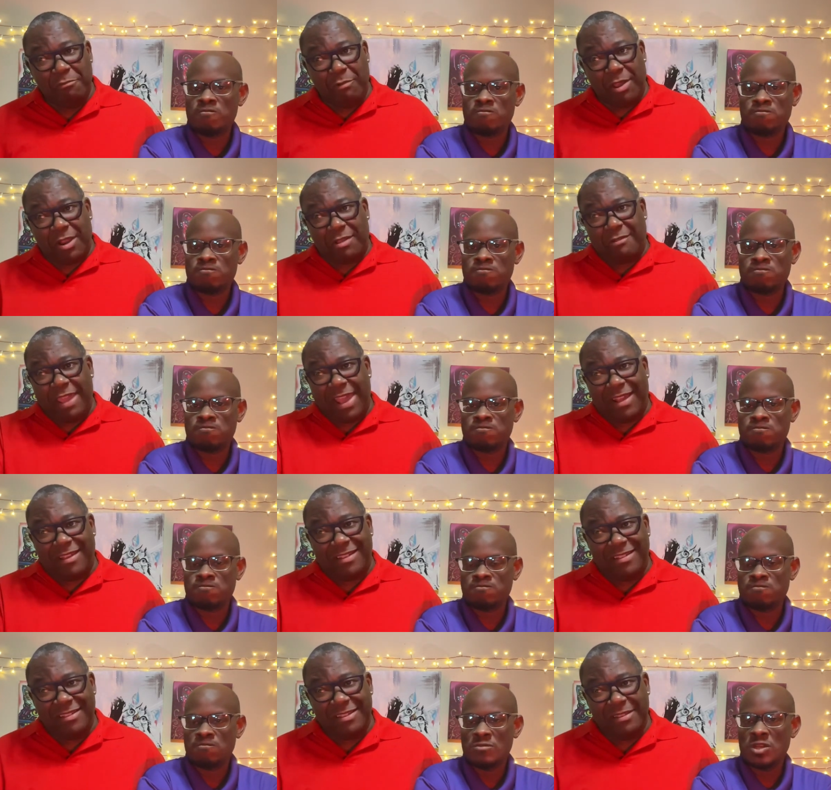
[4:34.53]
Speaker 1: Want a
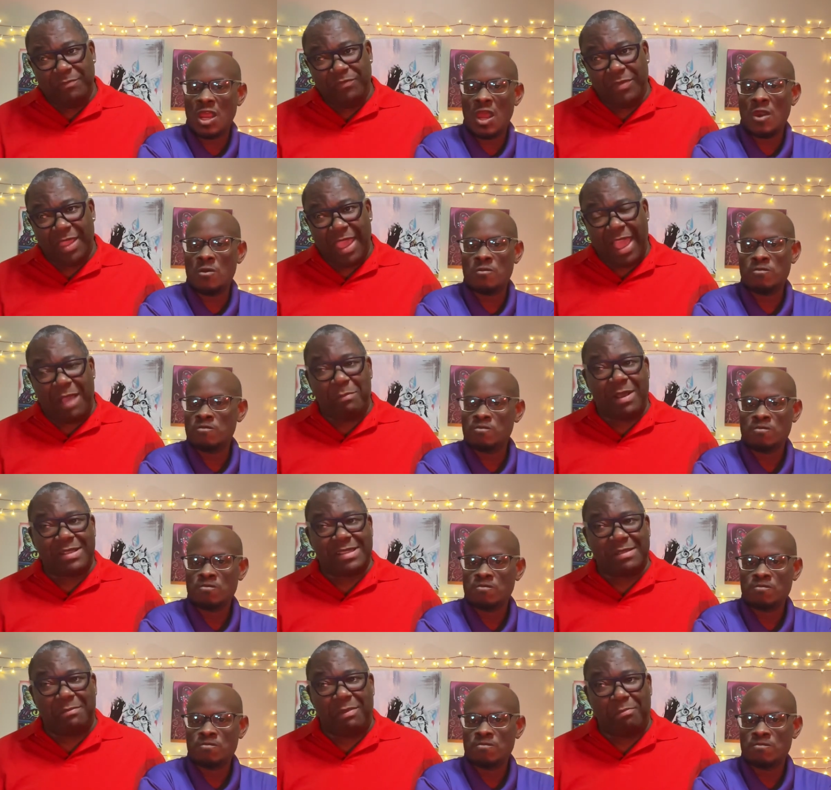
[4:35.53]
cracker? No. How
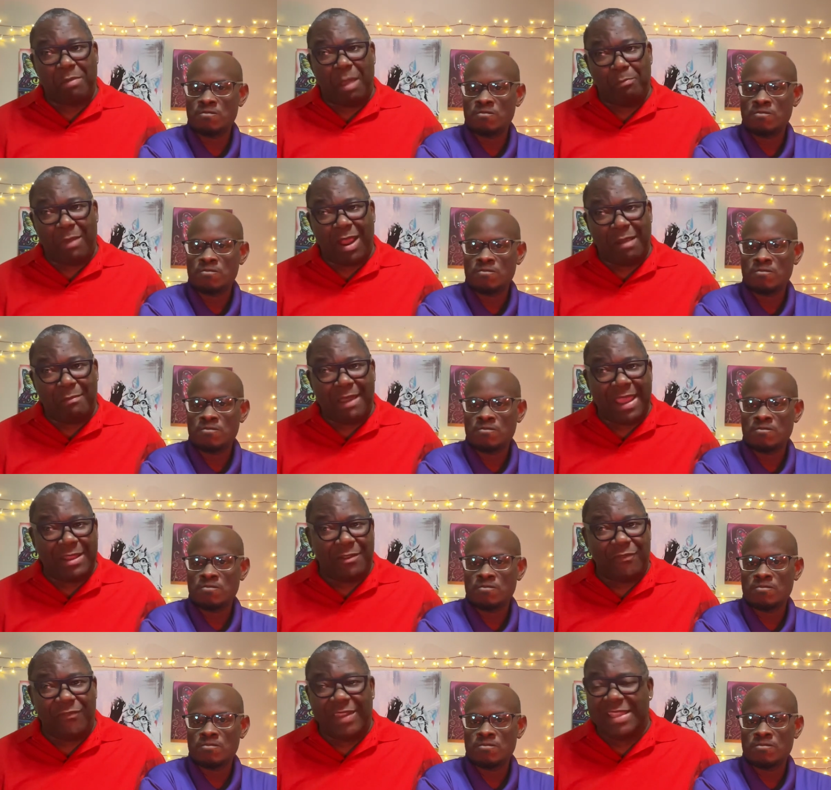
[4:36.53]
about some
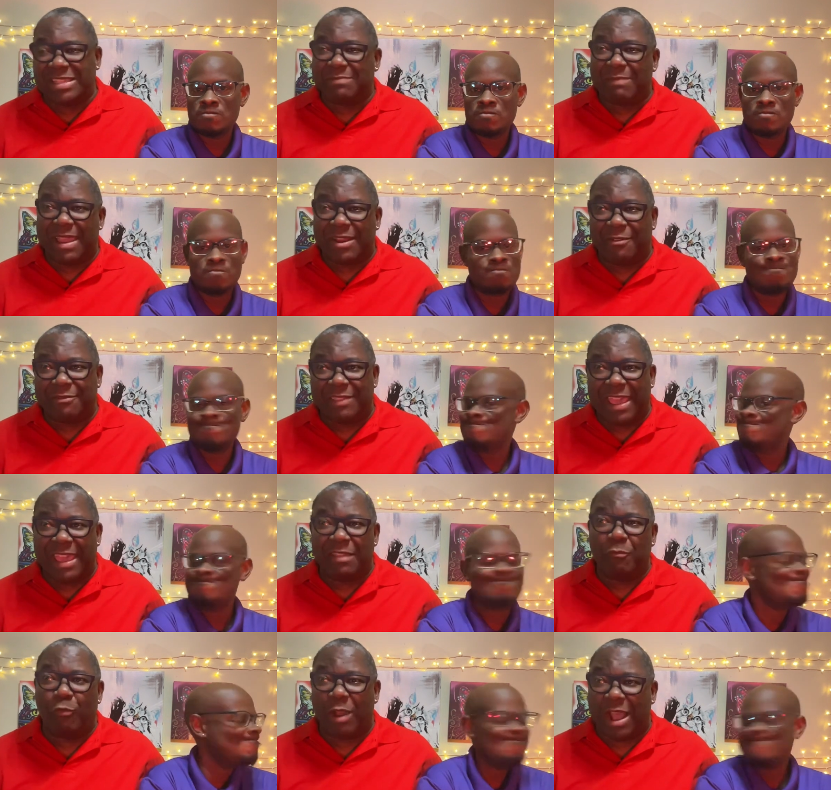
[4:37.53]
Marmite or Vegemite on
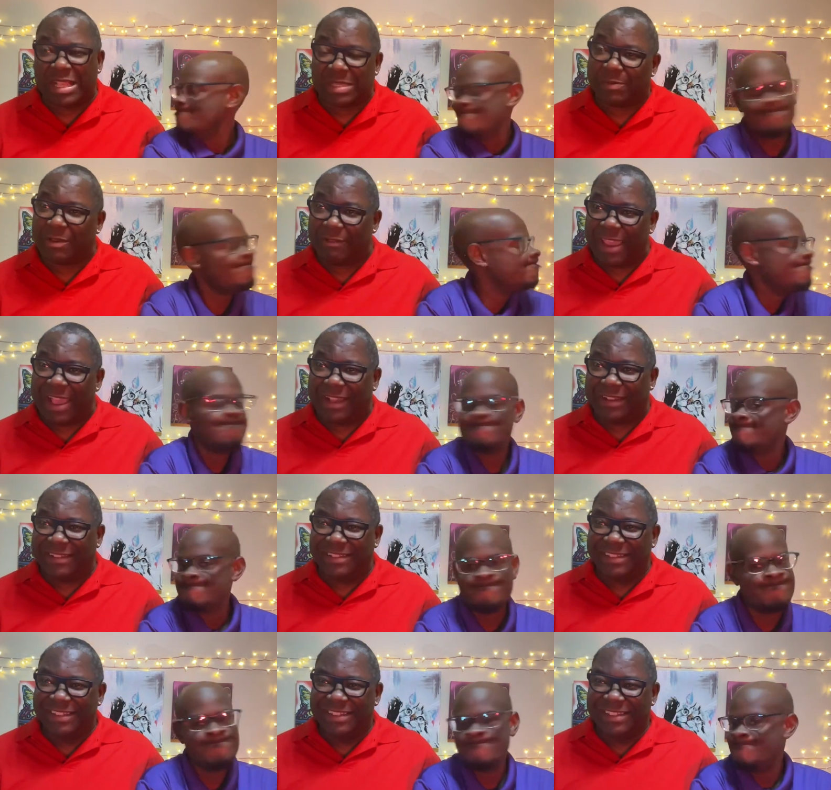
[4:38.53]
that wasp cracker?
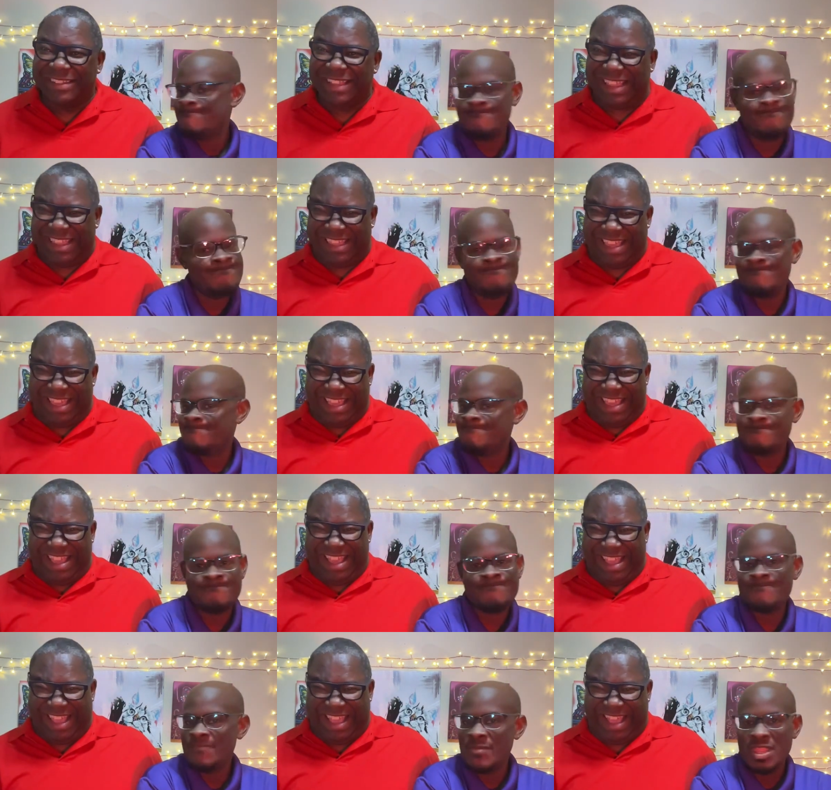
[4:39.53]

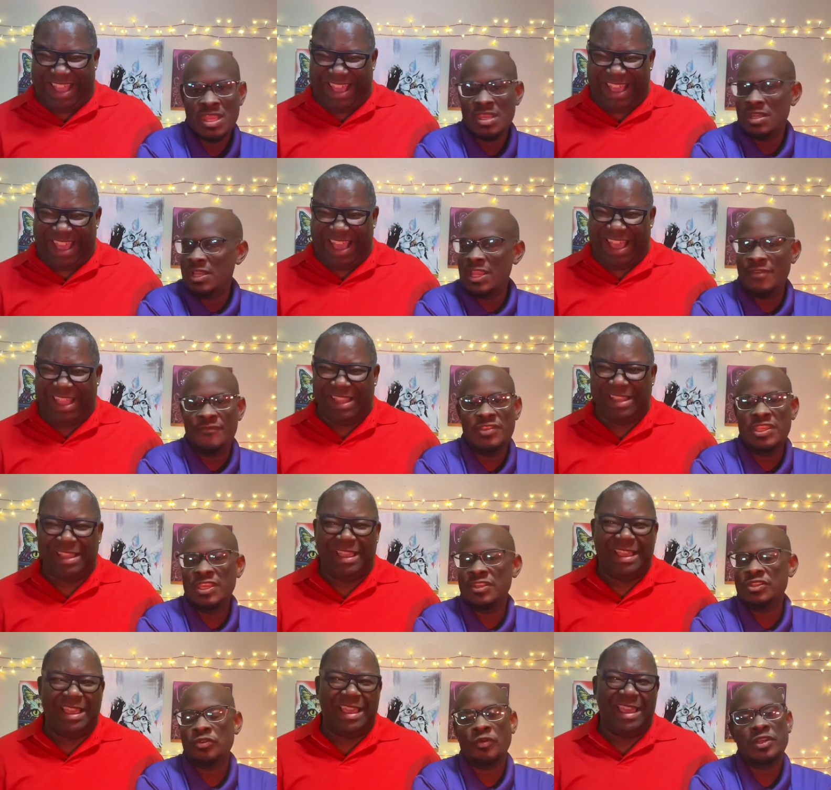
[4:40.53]
Speaker 2: If you
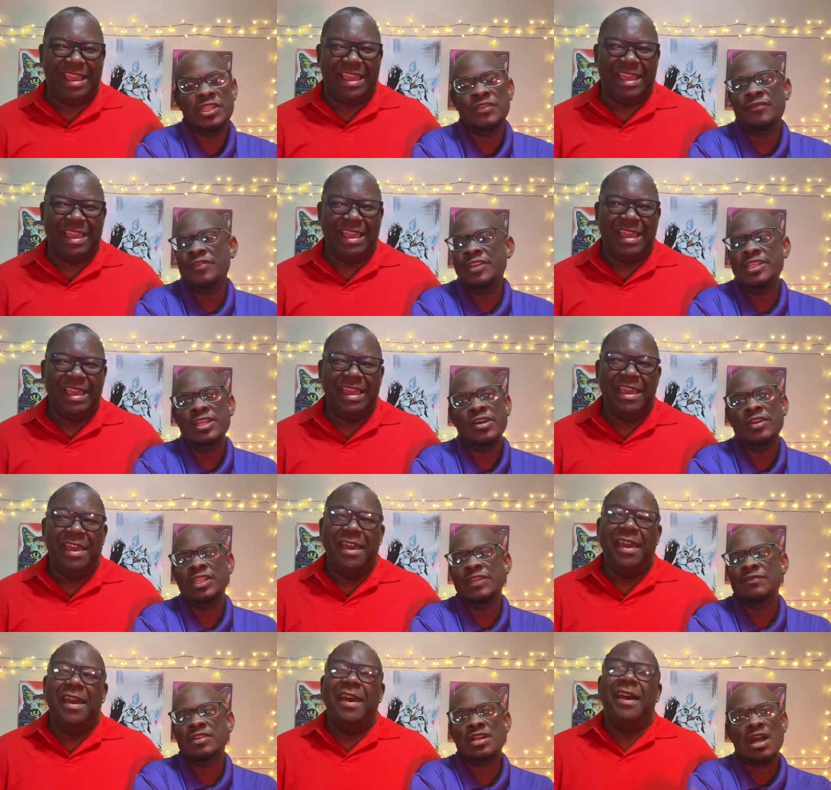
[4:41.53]
enjoyed this video,
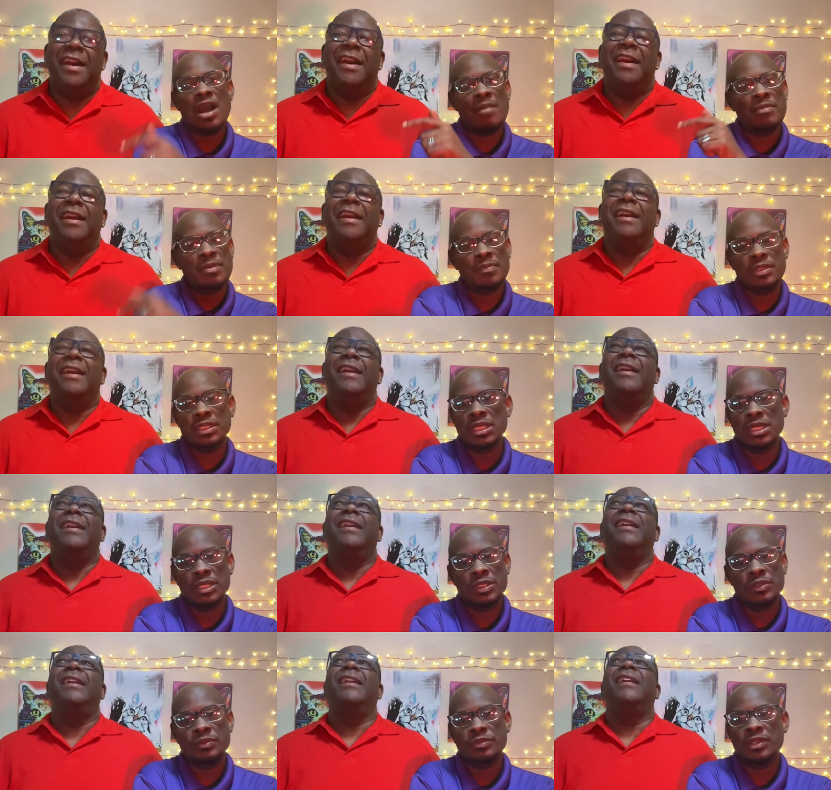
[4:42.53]
leave a comment
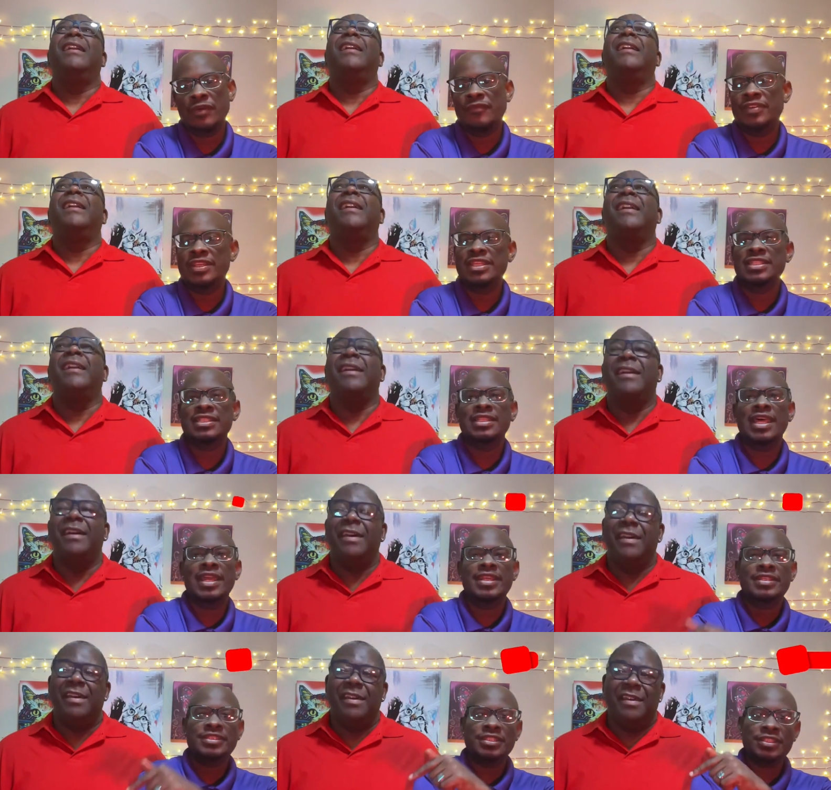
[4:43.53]
below. Don't forget to
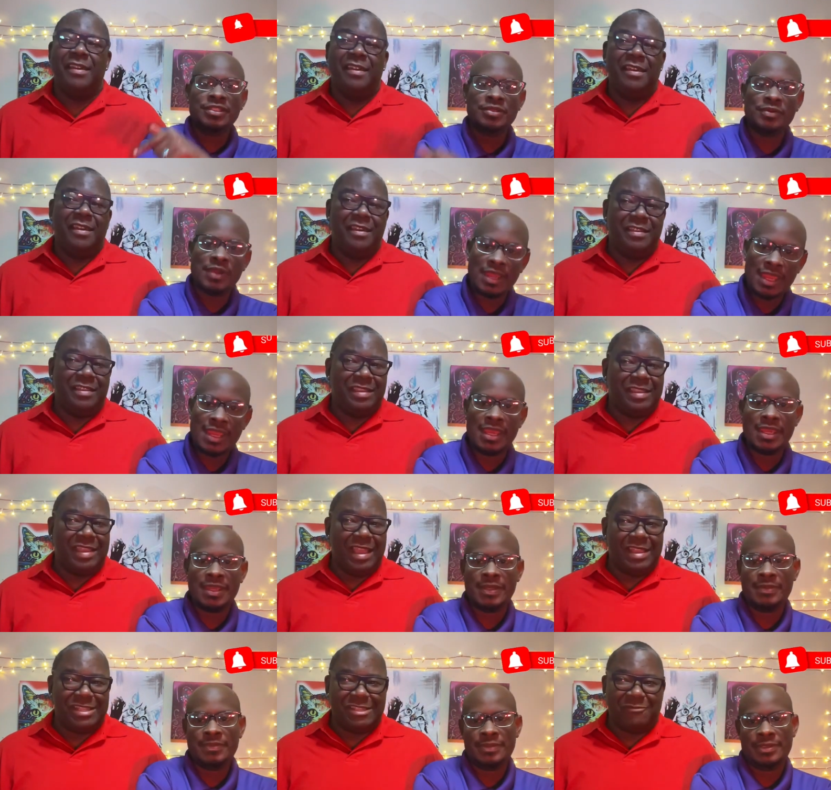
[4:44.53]
like and
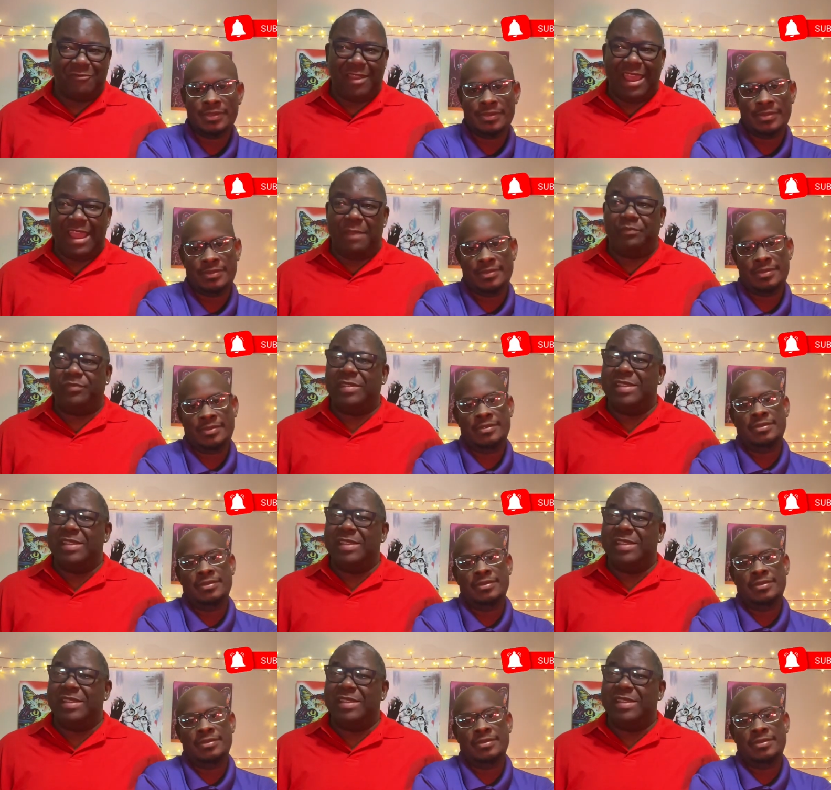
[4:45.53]
subscribe.
Speaker 1: That's right.